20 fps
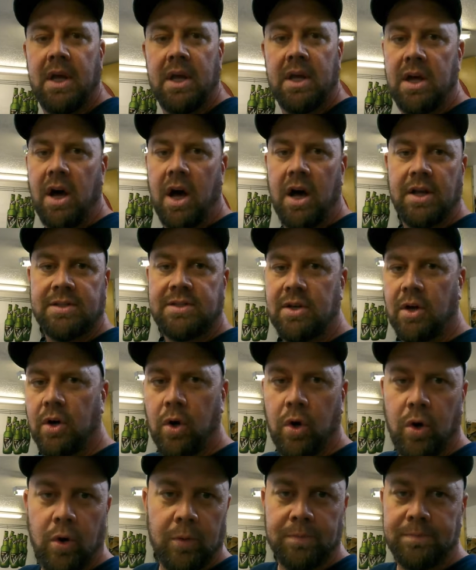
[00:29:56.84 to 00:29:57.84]

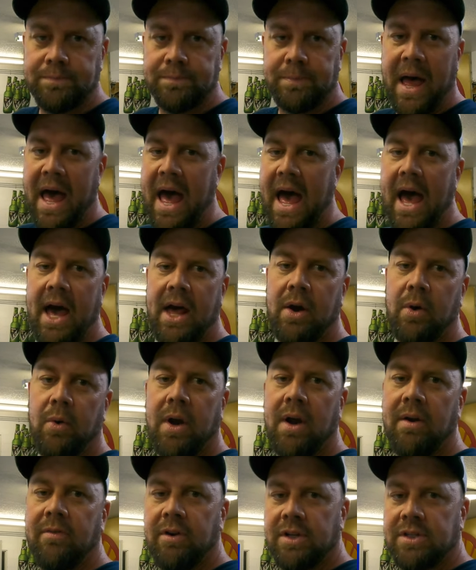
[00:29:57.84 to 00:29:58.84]
console pad or
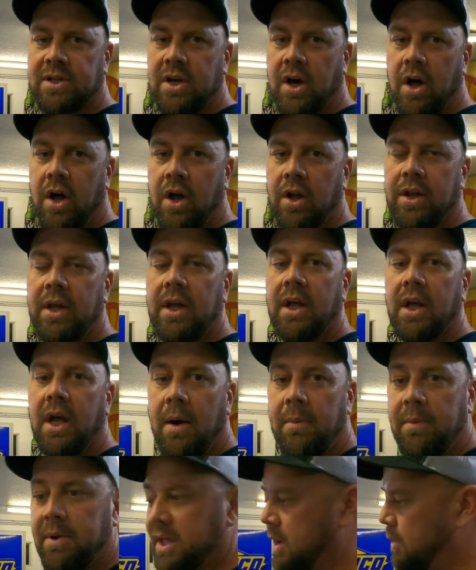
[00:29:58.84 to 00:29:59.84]
whatever it's called.
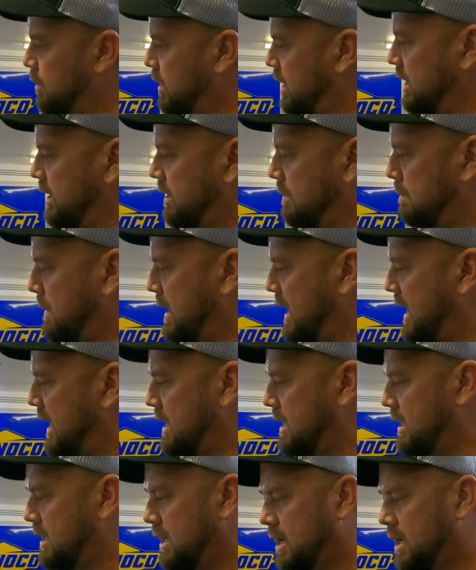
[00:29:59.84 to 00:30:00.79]
I'm gonna get one of them made.